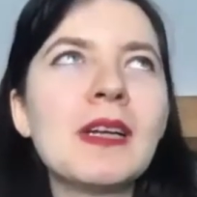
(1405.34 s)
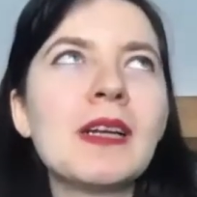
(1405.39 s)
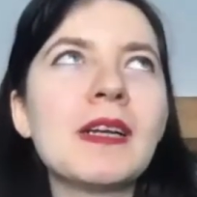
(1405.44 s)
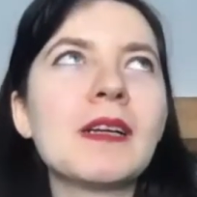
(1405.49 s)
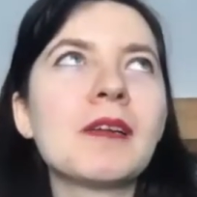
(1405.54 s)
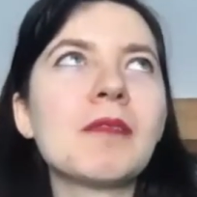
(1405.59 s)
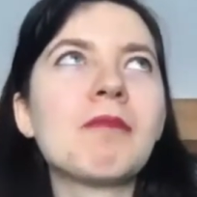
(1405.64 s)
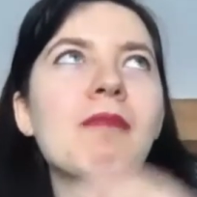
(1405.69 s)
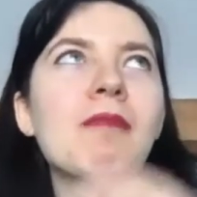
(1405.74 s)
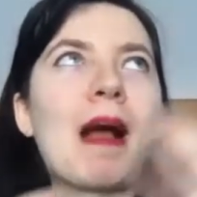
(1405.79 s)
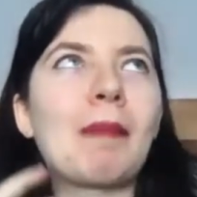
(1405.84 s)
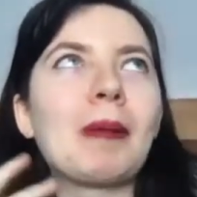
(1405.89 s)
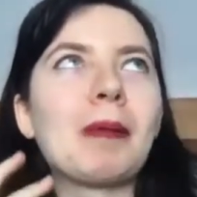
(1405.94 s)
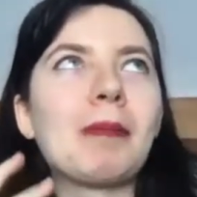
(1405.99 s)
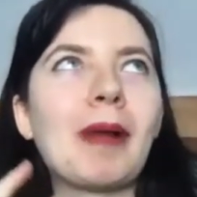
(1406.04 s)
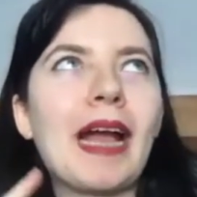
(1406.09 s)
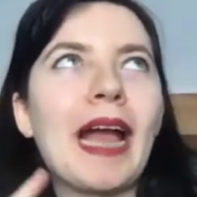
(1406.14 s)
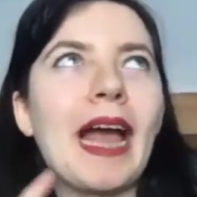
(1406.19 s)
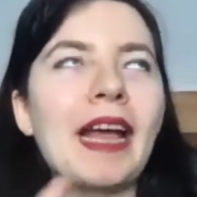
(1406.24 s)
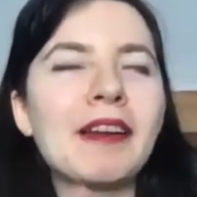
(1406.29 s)
wrapping
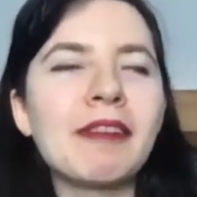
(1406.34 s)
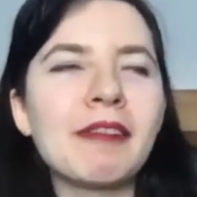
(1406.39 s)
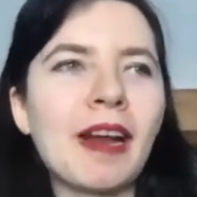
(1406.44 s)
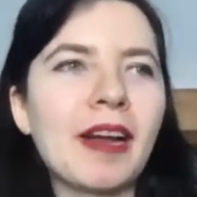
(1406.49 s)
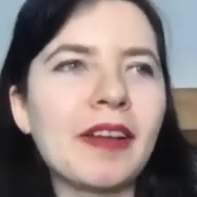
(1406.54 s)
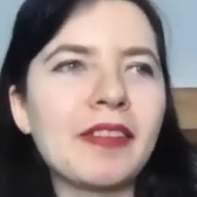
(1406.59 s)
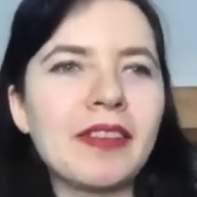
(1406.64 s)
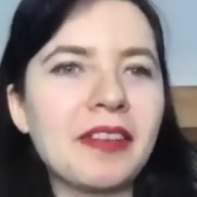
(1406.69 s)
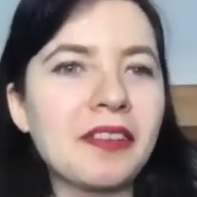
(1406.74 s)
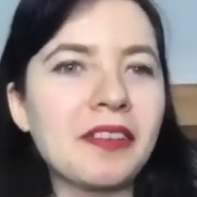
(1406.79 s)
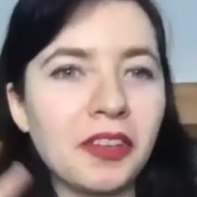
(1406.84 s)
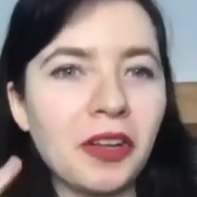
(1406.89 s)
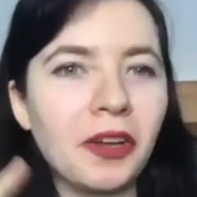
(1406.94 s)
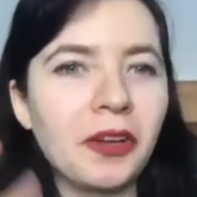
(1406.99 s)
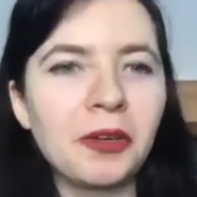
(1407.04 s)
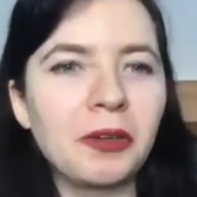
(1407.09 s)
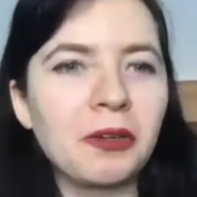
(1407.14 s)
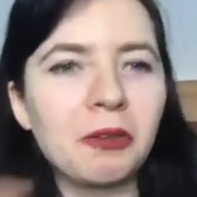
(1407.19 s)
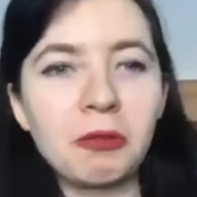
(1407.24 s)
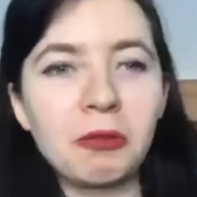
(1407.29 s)
my head around these
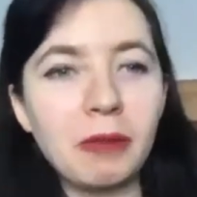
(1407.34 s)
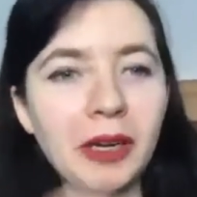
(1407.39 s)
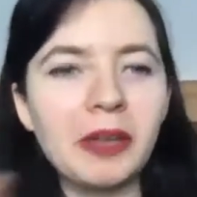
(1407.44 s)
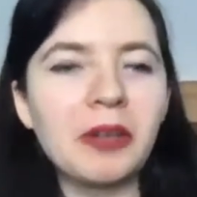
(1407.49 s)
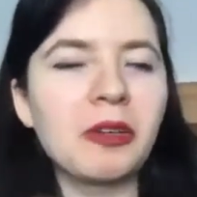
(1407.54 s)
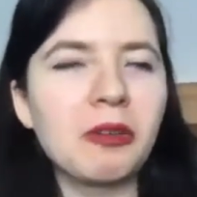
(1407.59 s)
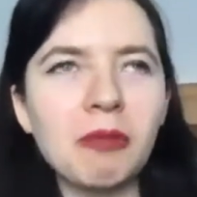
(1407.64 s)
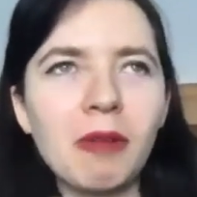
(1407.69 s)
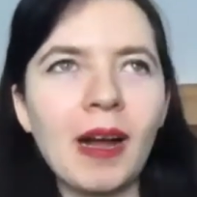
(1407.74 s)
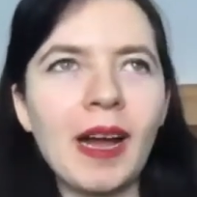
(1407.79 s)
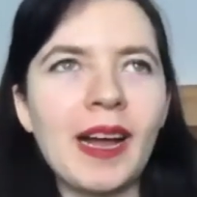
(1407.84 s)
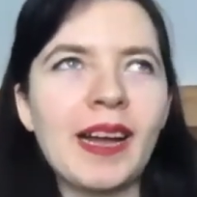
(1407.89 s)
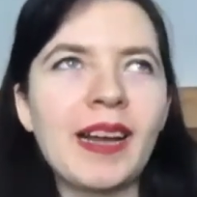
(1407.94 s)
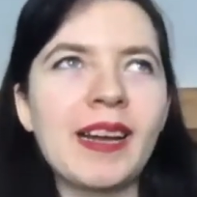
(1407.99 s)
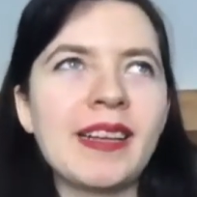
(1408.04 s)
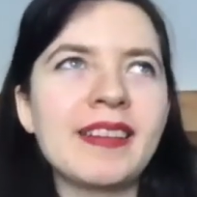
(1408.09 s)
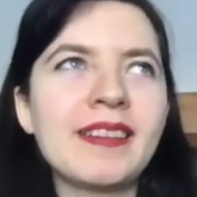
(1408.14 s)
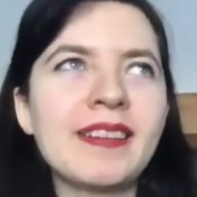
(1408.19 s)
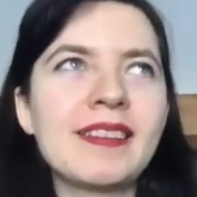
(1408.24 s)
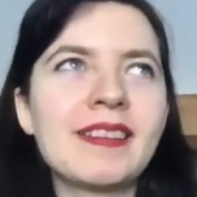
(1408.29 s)
old weird
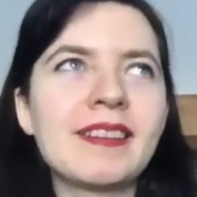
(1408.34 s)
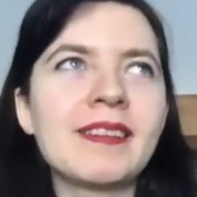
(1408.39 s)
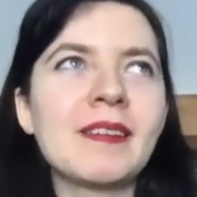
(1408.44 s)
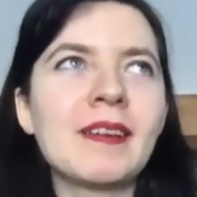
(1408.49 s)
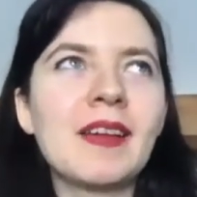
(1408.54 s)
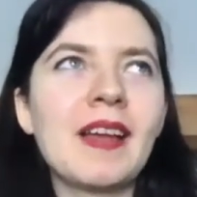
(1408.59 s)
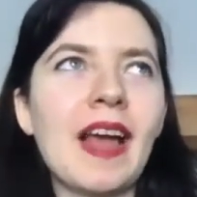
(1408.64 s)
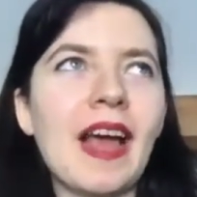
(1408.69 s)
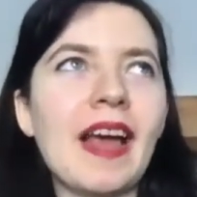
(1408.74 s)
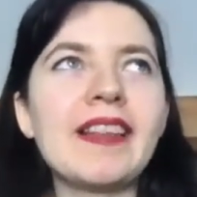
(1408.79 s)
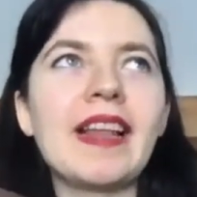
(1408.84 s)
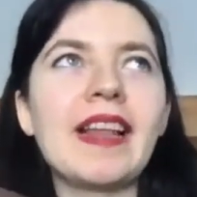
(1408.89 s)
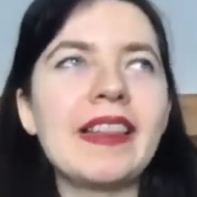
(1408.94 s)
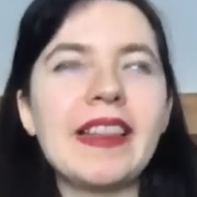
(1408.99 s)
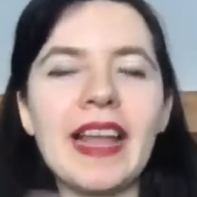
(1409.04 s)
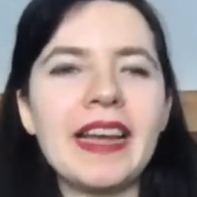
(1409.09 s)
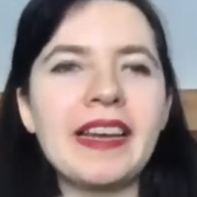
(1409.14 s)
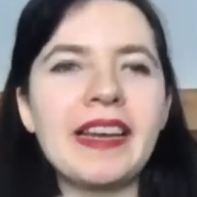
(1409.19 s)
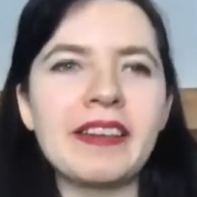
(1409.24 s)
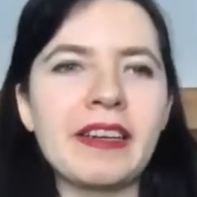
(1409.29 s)
words and then
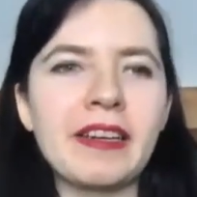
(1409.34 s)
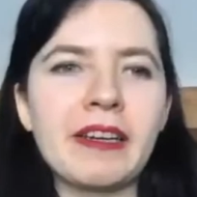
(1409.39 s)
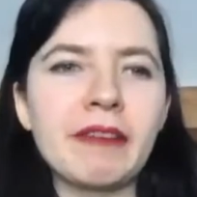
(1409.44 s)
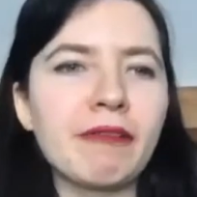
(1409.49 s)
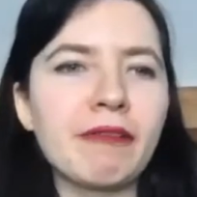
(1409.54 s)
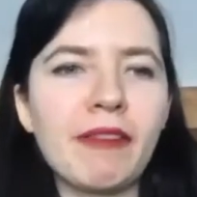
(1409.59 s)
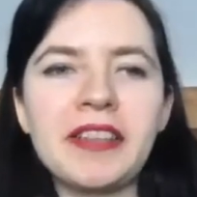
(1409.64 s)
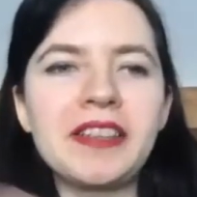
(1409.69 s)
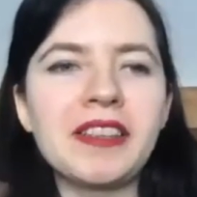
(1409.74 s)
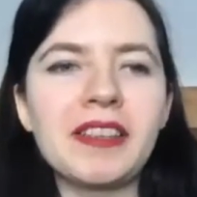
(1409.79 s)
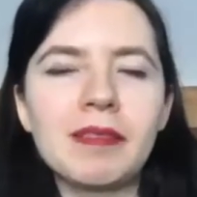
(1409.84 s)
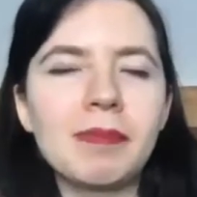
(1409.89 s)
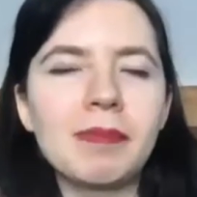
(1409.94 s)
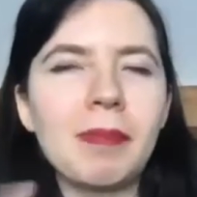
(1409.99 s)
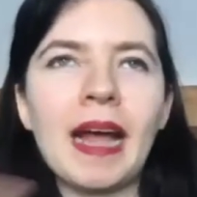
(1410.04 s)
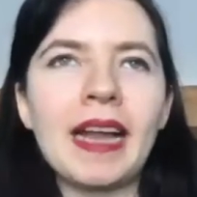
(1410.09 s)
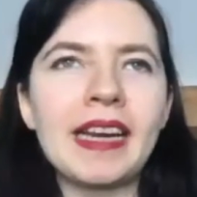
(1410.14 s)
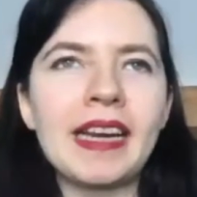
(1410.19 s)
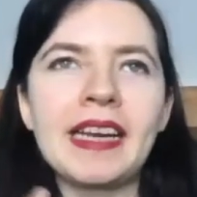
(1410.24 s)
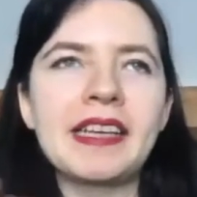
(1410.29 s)
later french
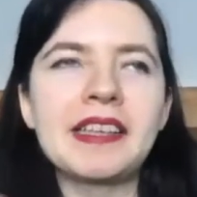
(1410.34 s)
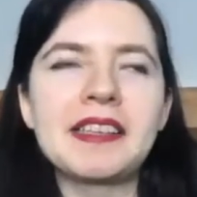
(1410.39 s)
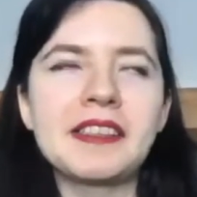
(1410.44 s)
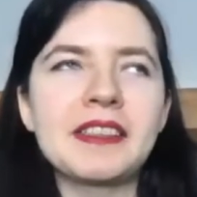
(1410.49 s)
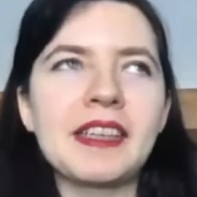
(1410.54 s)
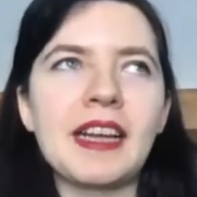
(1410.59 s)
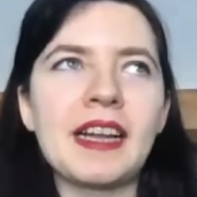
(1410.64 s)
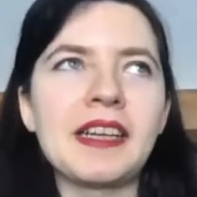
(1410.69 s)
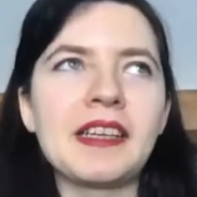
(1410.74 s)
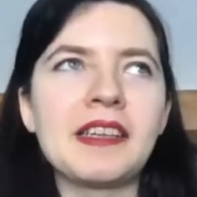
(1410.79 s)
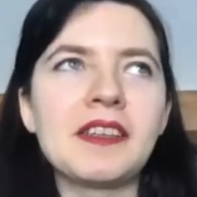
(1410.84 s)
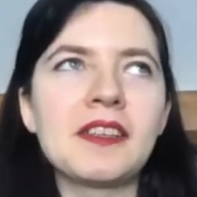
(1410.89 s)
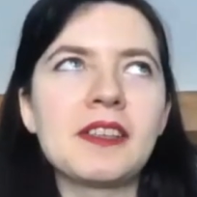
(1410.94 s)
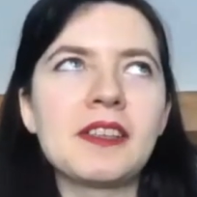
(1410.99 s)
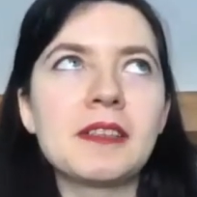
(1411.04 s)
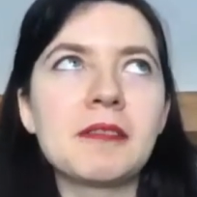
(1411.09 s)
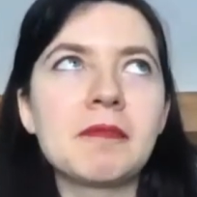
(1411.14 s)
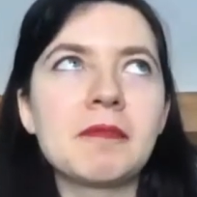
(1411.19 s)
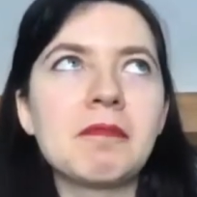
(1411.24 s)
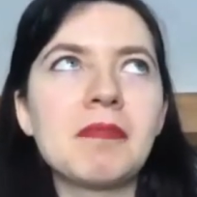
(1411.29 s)
spanish and
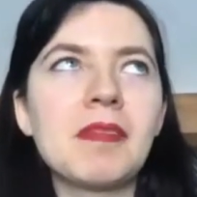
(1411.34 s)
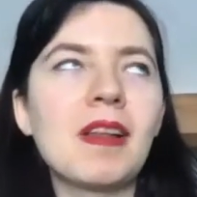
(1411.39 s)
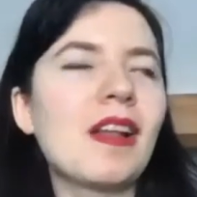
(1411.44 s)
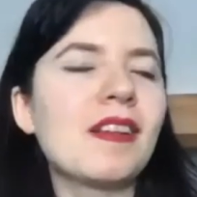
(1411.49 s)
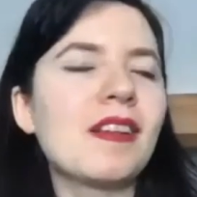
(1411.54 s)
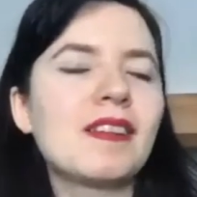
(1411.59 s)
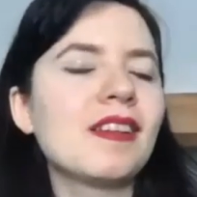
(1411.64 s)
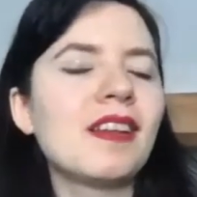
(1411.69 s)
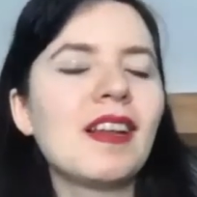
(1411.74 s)
uh,